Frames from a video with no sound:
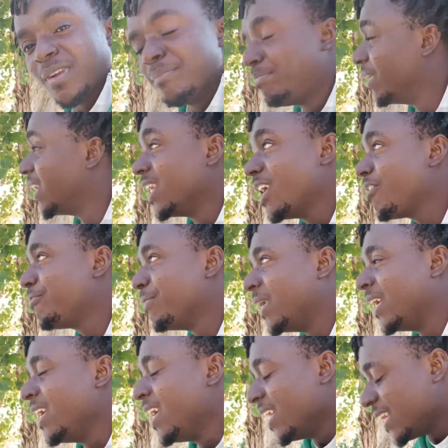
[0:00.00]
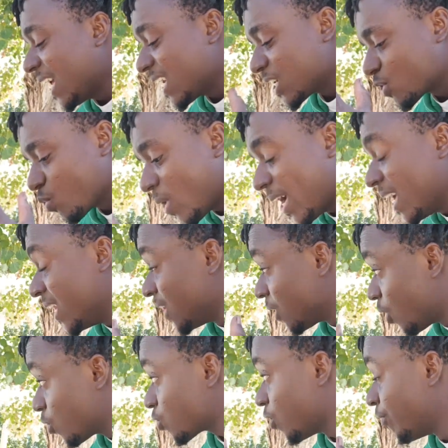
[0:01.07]
Believe me, that is why a
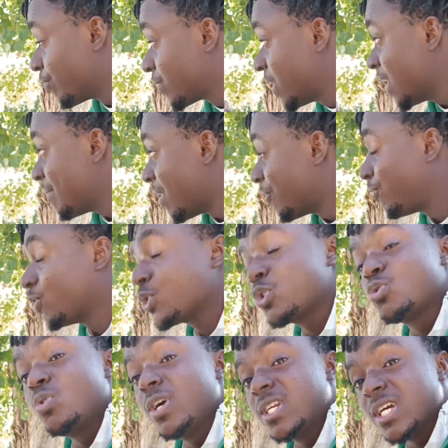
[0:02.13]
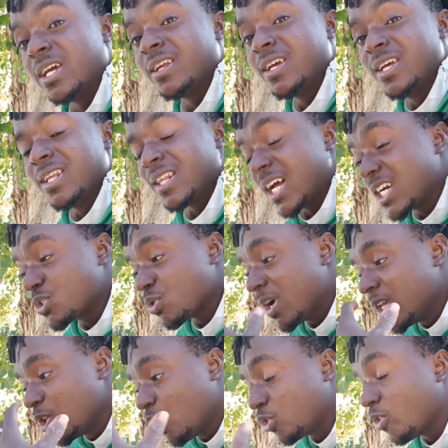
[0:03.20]
lot of them are frustrated. That is
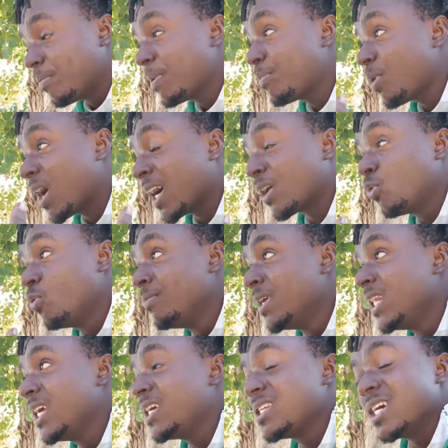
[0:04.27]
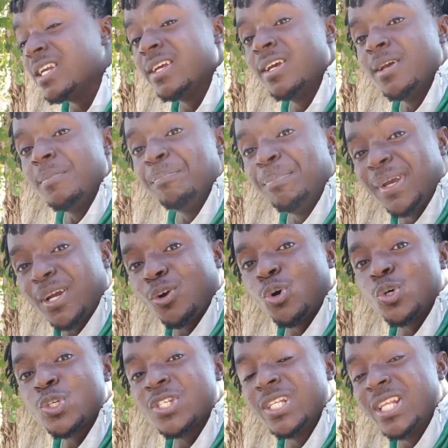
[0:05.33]
why a lot of people are humiliated
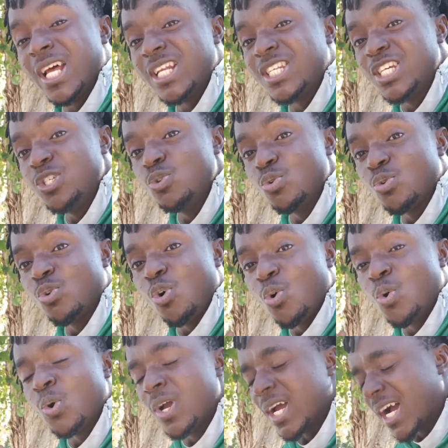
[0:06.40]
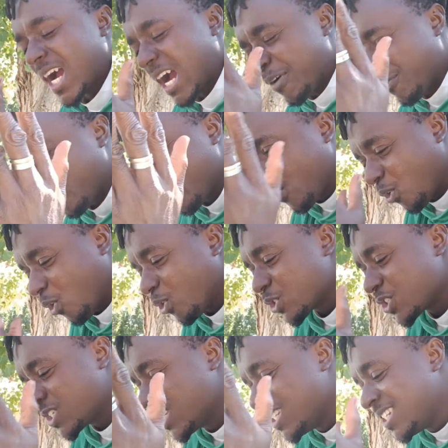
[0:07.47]
because letting you go have
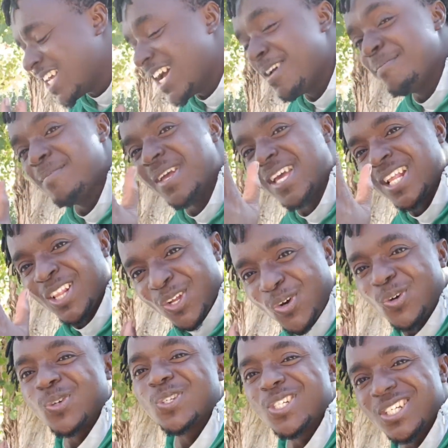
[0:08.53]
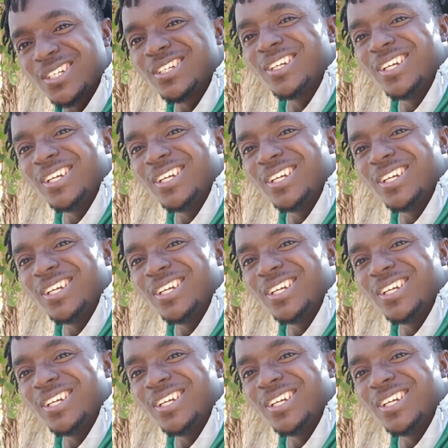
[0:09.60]
cost them a lot.